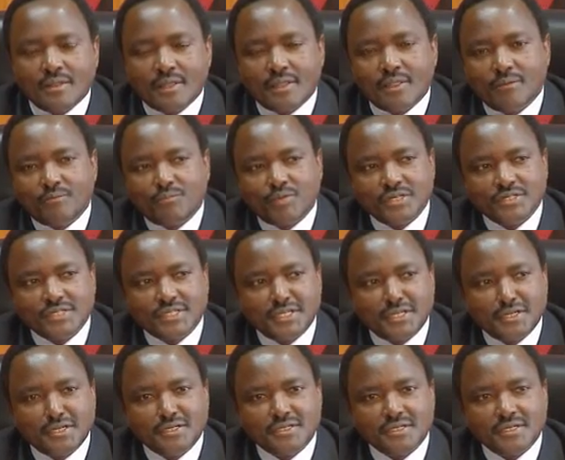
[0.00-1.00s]
that the
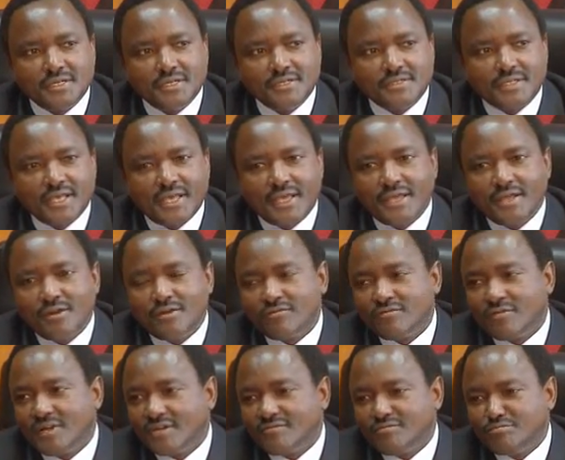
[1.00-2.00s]
President is the head
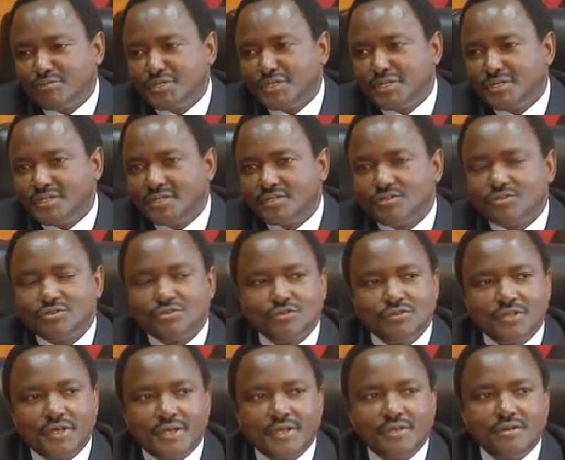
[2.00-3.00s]
of government, is
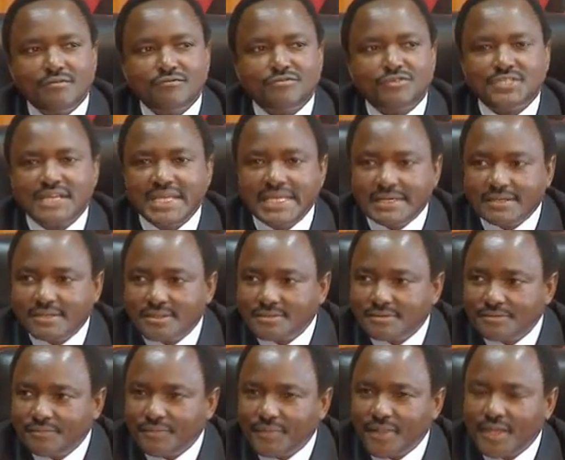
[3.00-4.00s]
also the head of state,
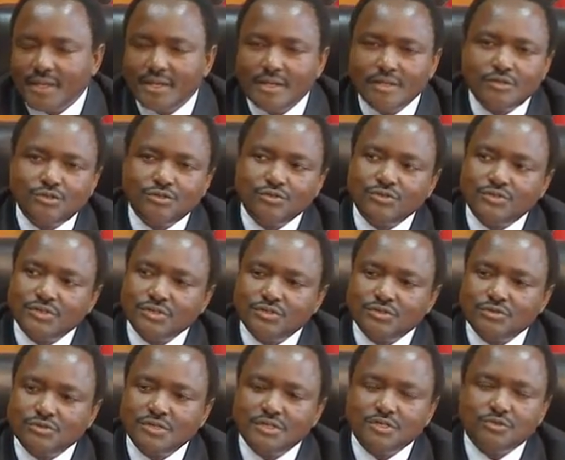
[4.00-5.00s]
and he
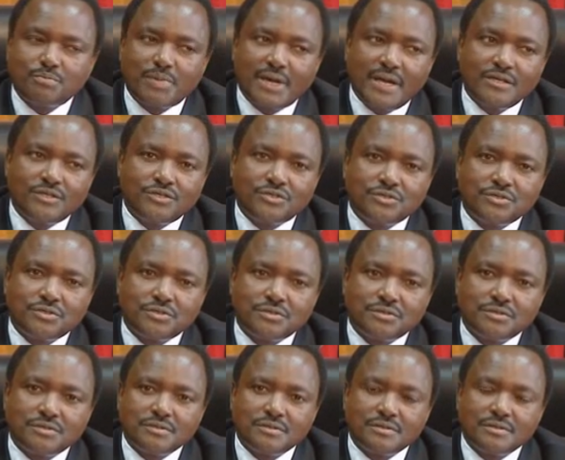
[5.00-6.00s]
chooses to
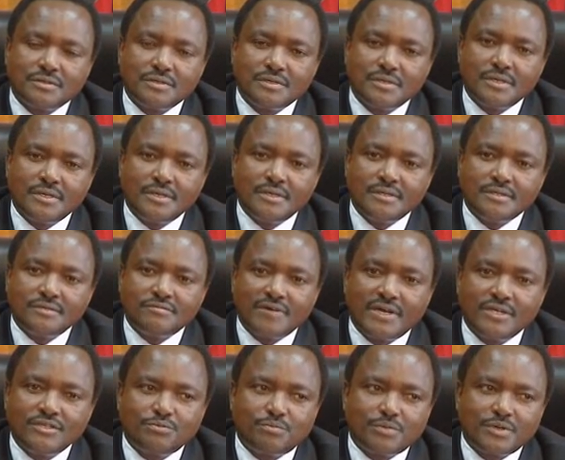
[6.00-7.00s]
dispatch his
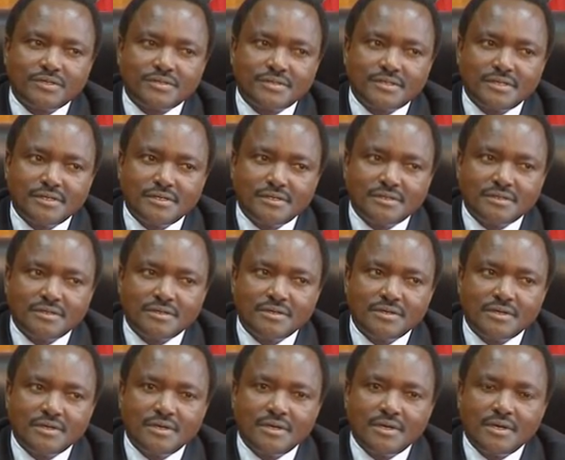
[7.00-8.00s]
Vice President
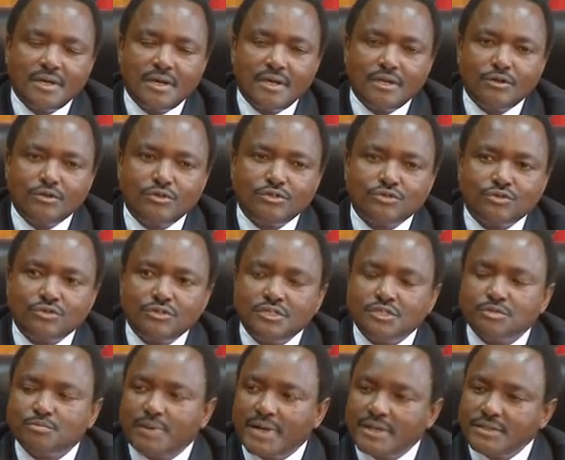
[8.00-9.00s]
and also
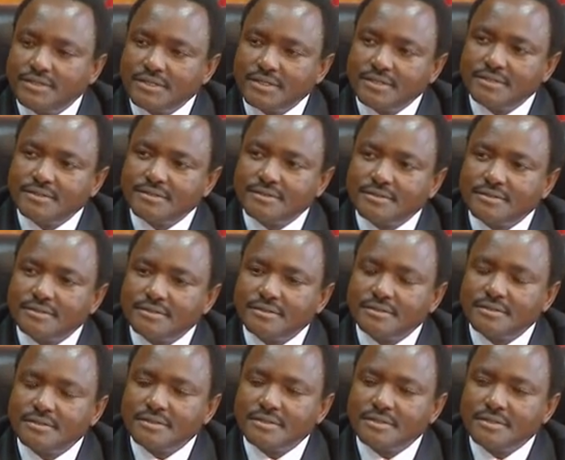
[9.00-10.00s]

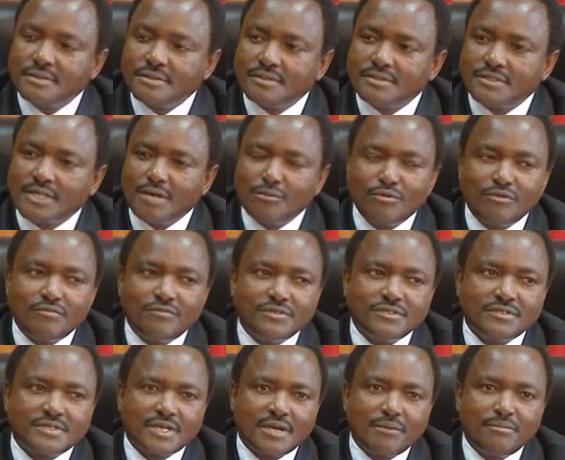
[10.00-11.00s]
dispatches some of
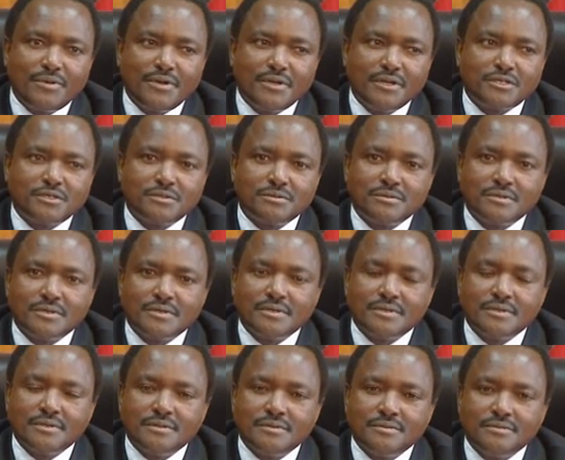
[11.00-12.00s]
his cabinet
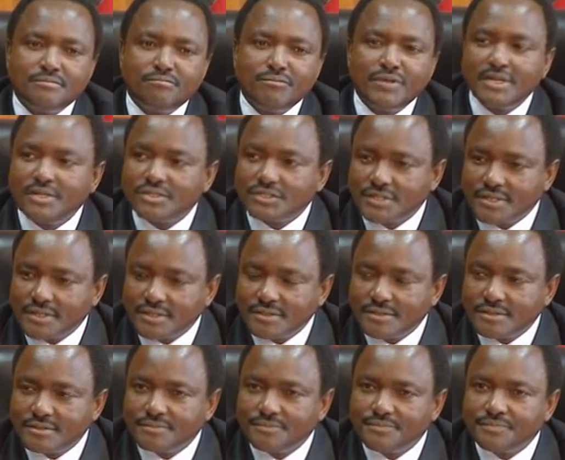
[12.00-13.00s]

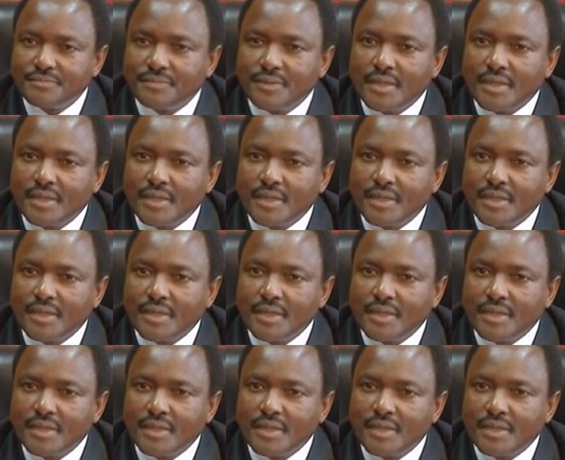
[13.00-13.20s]
ministers,